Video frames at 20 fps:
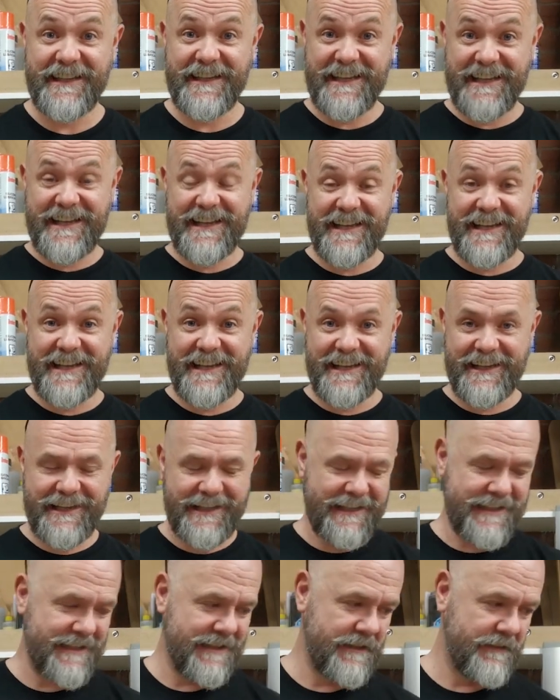
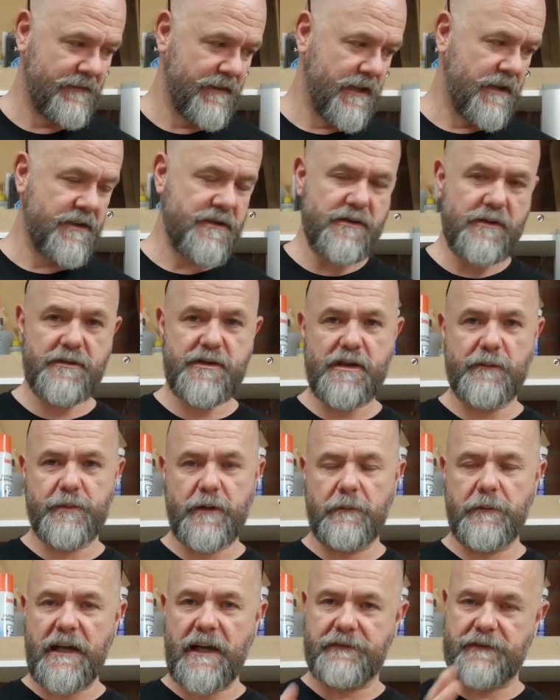Hey, so she'll
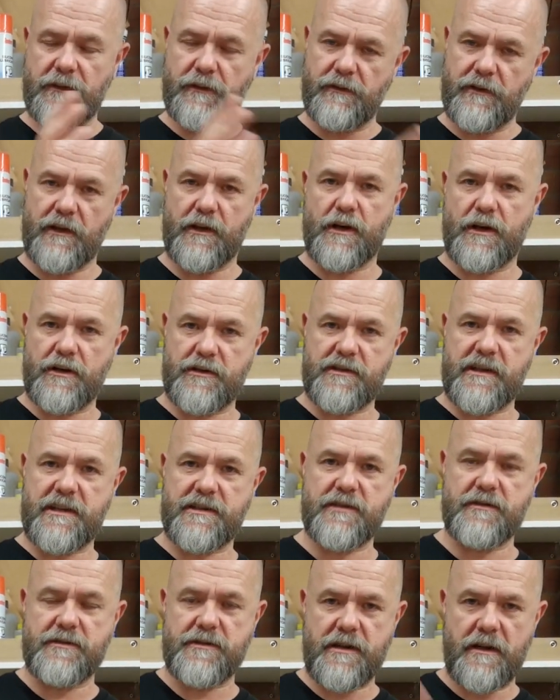probably have to go to the
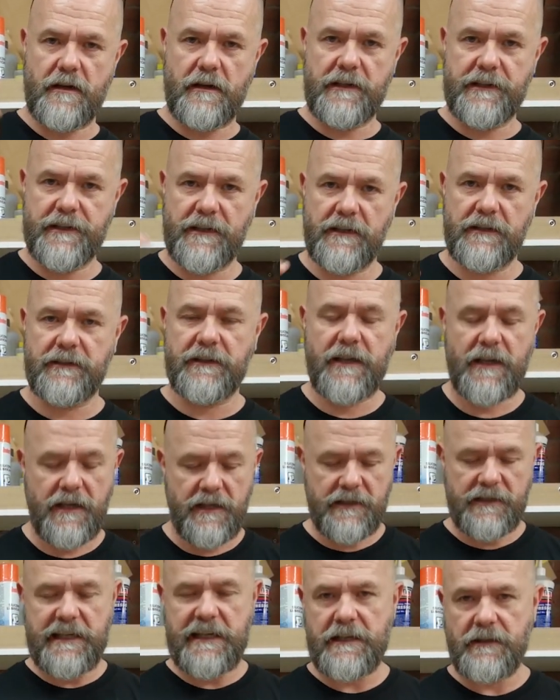hairdressers, hair done,
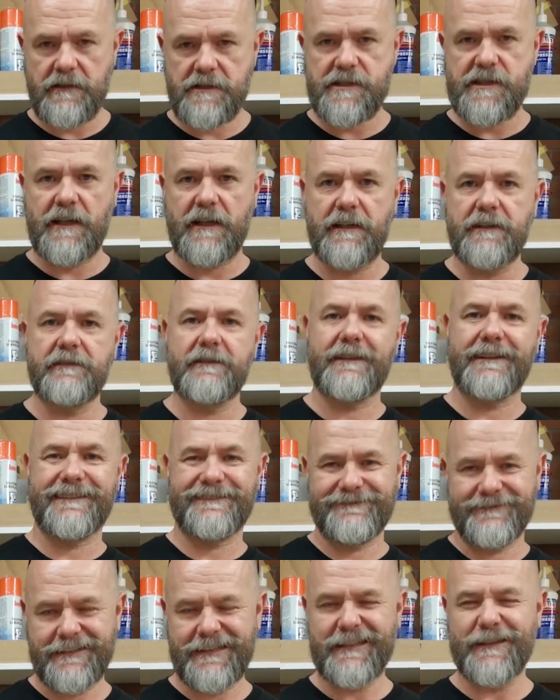nails done.
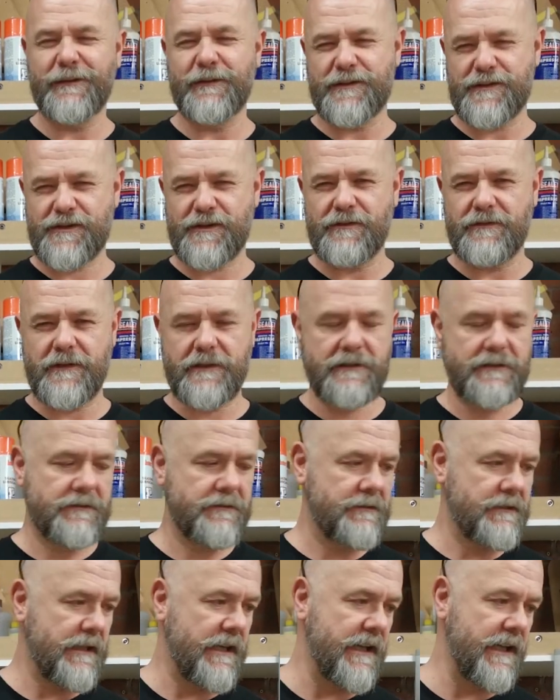You know the score.
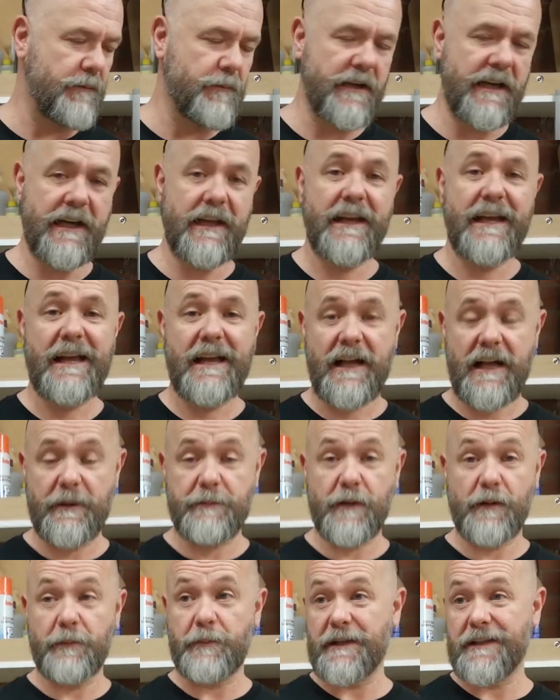Anyway, I'll
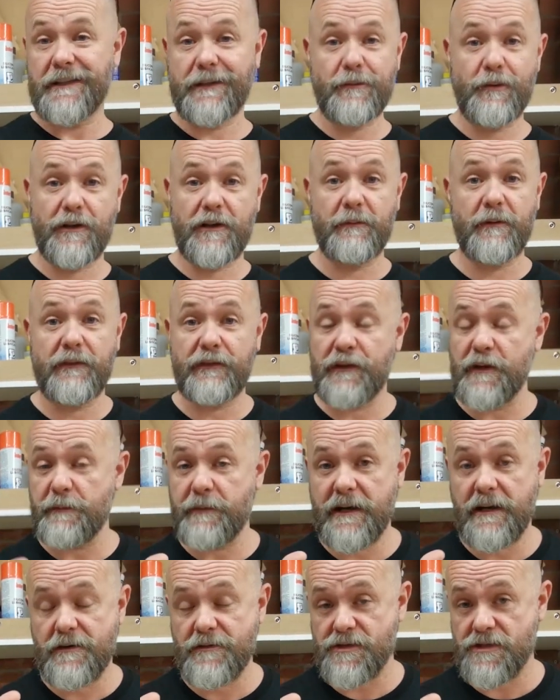probably be in the corner with a few
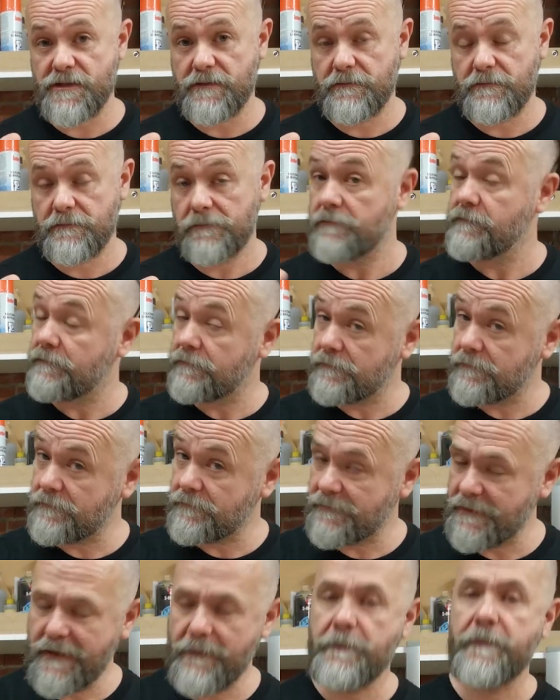beers.
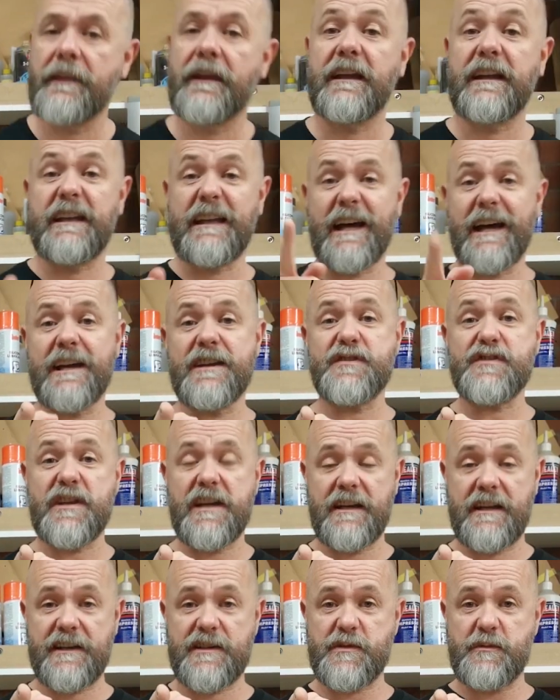Guys, see
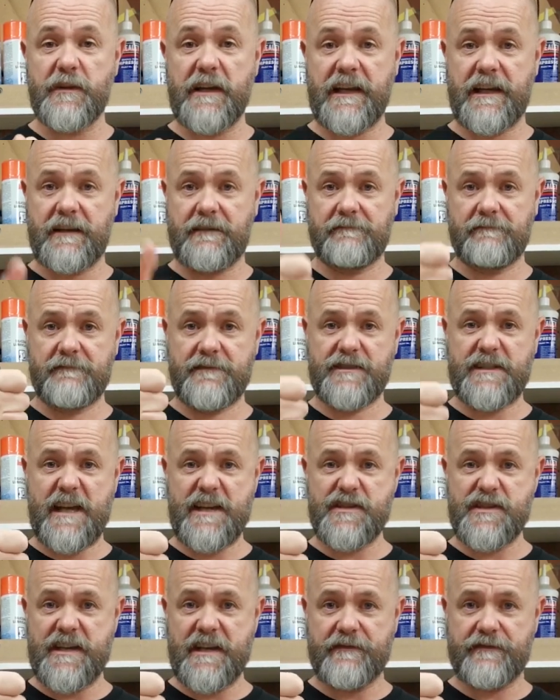you next week.
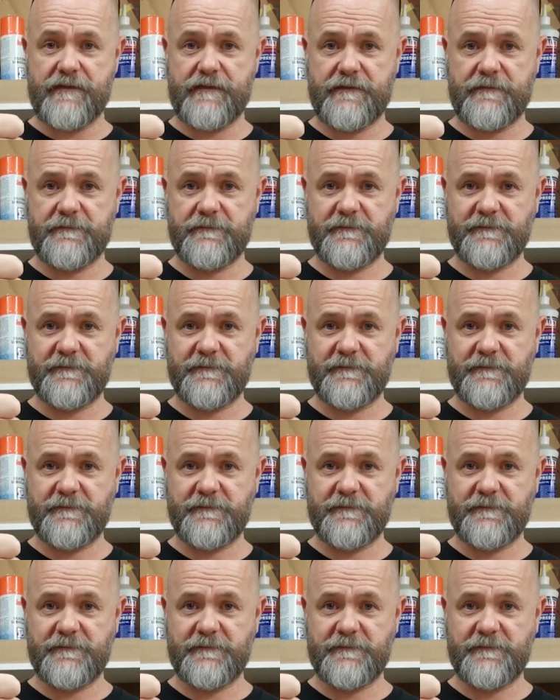Stay safe.